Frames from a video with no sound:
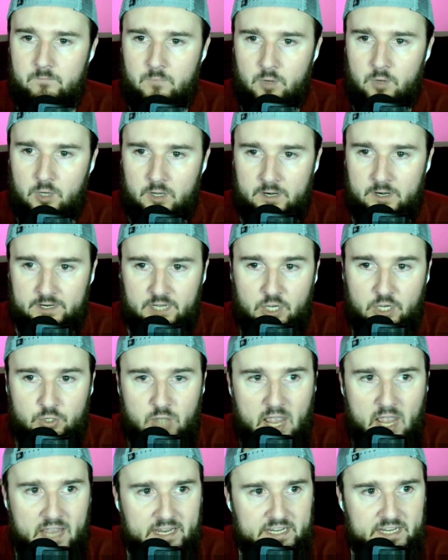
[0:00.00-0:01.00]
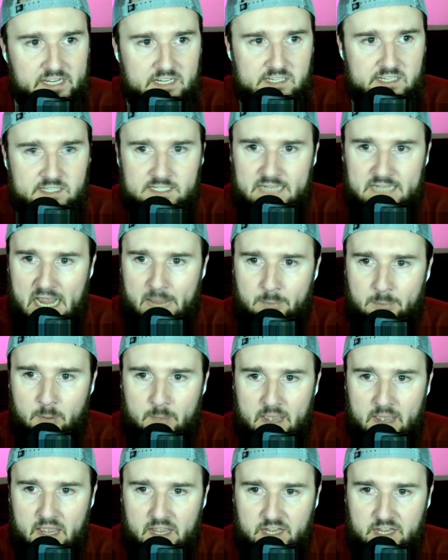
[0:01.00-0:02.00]
Gonna go Yankees, Tampa
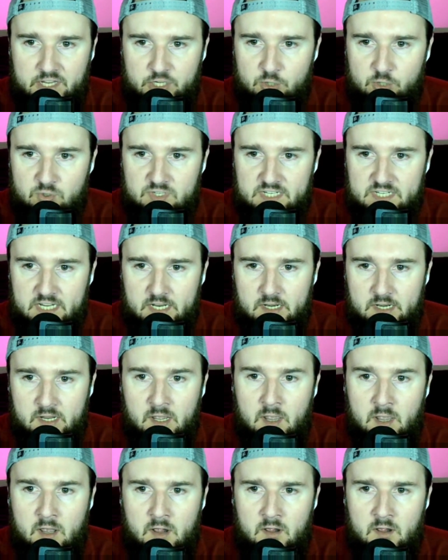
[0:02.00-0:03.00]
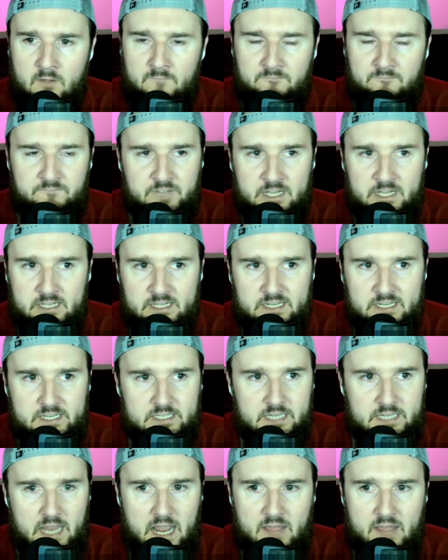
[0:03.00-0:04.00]
Bay, Houston, Phillies,
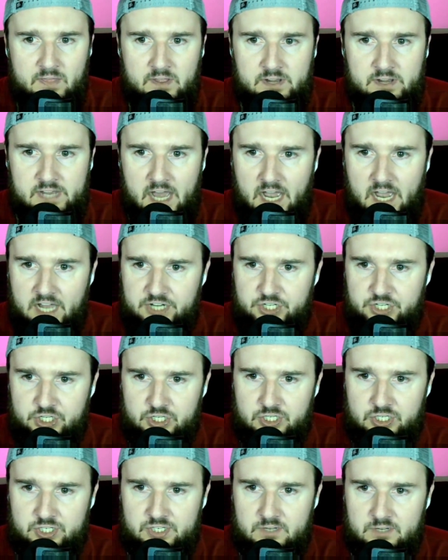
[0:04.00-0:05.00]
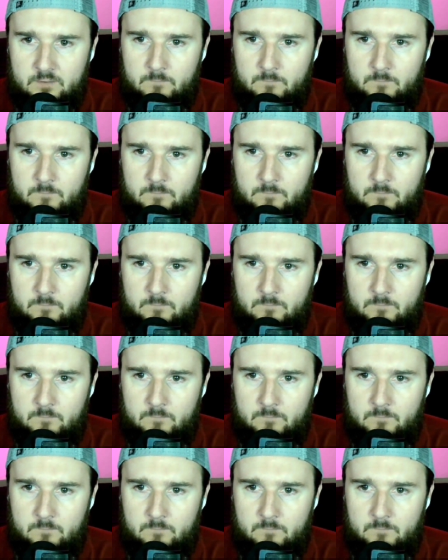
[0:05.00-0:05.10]
and the Dodgers.